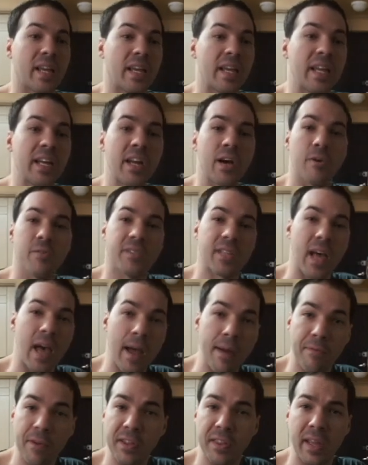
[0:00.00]
He knows
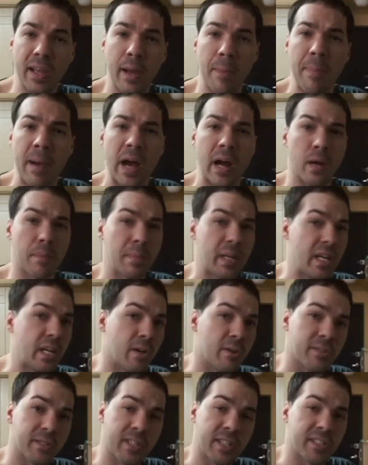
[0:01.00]
everything about him. He
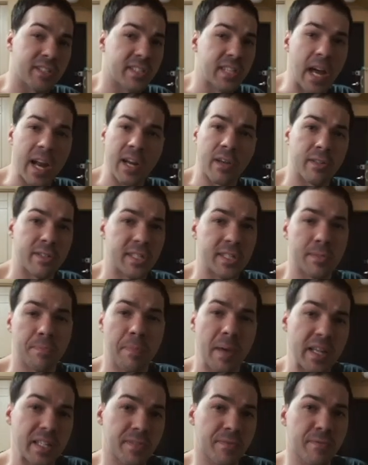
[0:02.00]
knows that Sano is his
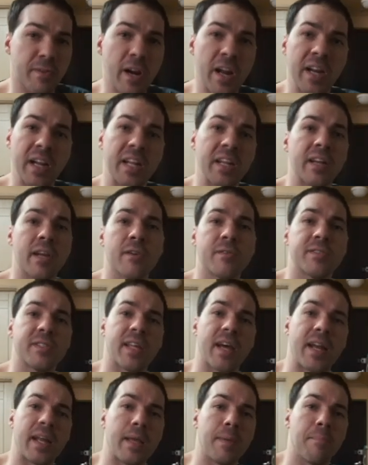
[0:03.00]
best friend. He knows
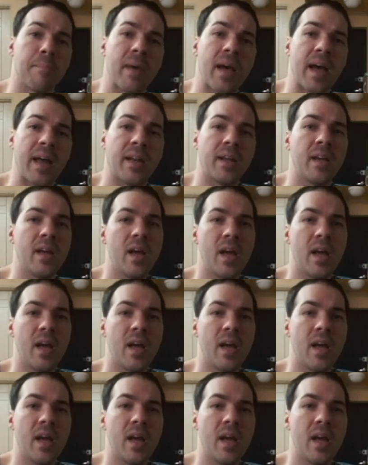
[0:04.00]
that he met,